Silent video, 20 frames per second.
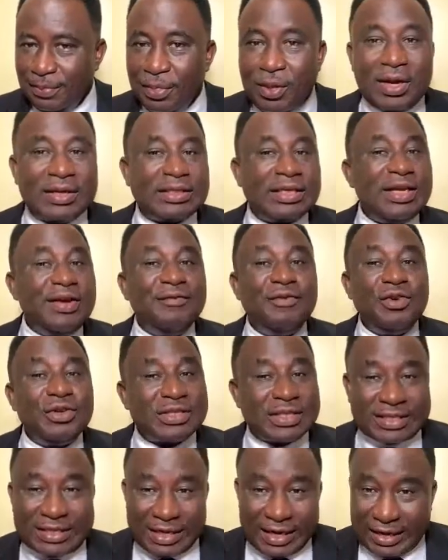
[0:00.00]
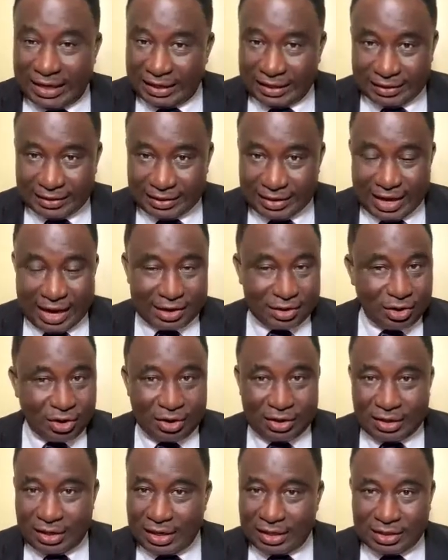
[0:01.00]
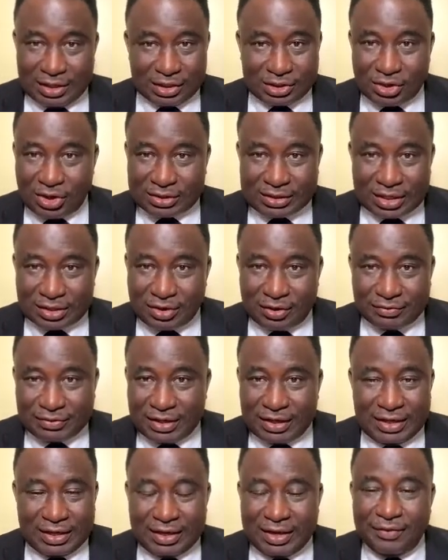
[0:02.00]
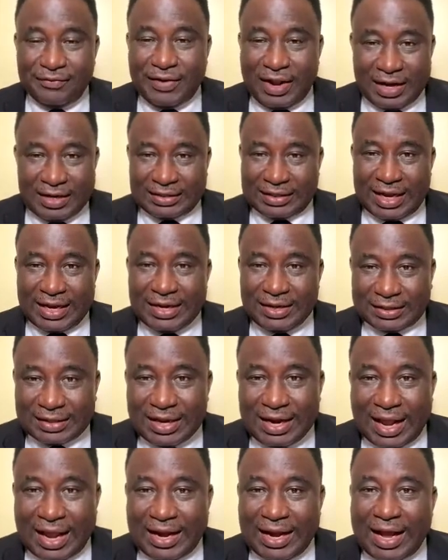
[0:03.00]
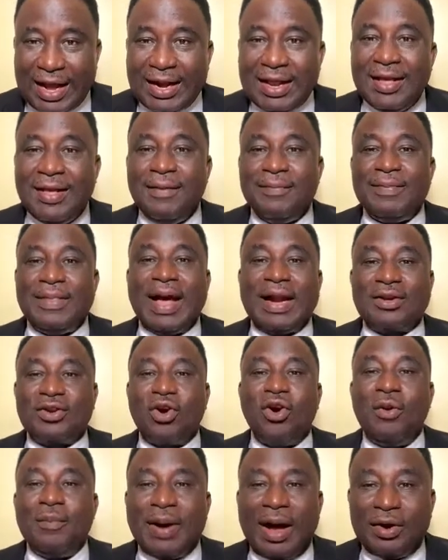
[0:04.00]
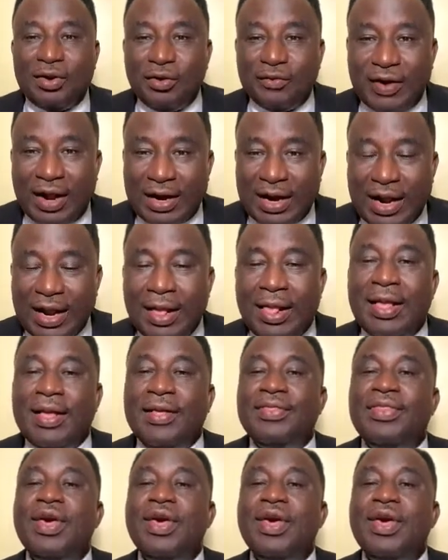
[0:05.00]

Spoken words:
Not even stealing, that the success of stealing, if there is anything like that, that come and overnight.